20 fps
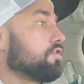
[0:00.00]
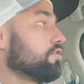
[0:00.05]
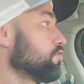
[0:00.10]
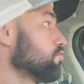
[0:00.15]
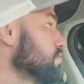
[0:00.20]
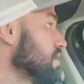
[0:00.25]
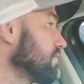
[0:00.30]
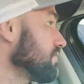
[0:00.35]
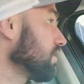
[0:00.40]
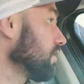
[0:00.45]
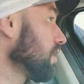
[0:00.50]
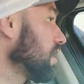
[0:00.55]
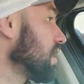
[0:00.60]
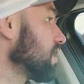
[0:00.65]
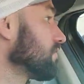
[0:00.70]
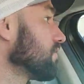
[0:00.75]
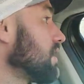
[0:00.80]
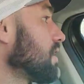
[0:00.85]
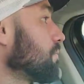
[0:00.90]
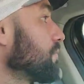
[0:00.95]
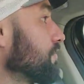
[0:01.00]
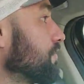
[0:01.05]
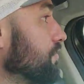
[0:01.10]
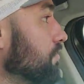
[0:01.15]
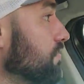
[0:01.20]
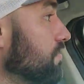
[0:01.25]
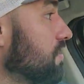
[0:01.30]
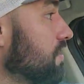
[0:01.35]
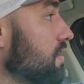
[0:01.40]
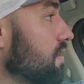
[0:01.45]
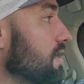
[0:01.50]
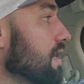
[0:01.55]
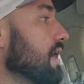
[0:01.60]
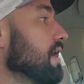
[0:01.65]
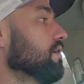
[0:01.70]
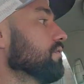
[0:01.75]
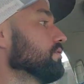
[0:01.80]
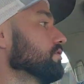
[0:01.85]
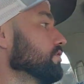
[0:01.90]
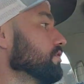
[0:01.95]
You have a lot of opportunity
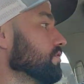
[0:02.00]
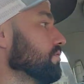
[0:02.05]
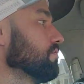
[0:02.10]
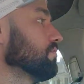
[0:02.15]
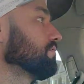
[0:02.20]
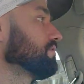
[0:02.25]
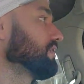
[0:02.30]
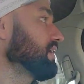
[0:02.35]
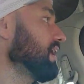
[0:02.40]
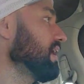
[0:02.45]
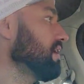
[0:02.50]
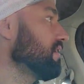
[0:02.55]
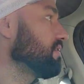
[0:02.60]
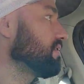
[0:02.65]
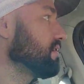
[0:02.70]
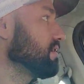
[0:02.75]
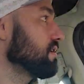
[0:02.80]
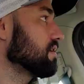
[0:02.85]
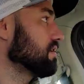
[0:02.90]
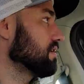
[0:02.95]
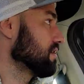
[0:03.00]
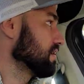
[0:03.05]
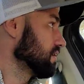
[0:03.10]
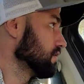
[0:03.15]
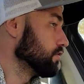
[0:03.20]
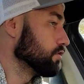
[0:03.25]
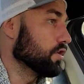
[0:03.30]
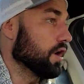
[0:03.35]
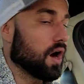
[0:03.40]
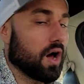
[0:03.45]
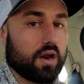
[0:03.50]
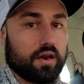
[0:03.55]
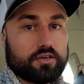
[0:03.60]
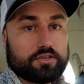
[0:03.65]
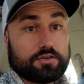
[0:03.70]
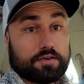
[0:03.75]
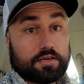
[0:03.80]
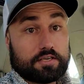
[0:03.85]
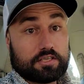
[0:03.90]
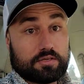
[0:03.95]
now to take the knowledge
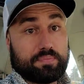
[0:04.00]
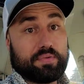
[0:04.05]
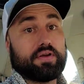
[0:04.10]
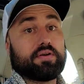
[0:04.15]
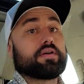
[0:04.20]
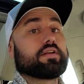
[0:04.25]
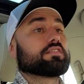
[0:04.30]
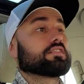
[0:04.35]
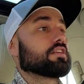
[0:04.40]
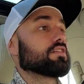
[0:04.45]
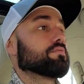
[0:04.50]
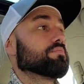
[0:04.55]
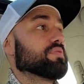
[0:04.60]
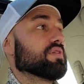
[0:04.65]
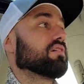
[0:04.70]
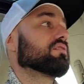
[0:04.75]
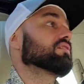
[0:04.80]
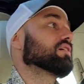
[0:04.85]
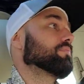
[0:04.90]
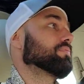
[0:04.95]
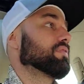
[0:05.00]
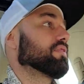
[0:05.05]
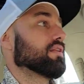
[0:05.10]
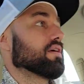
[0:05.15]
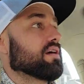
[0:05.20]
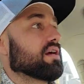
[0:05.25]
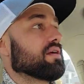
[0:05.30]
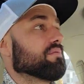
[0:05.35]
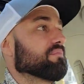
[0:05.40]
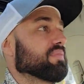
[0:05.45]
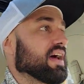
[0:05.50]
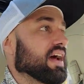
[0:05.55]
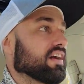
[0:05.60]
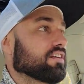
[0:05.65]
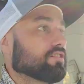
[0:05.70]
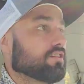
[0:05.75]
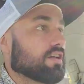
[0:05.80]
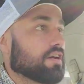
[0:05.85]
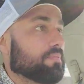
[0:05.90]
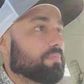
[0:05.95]
and experience that you built up in there and
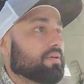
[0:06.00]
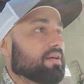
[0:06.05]
package it up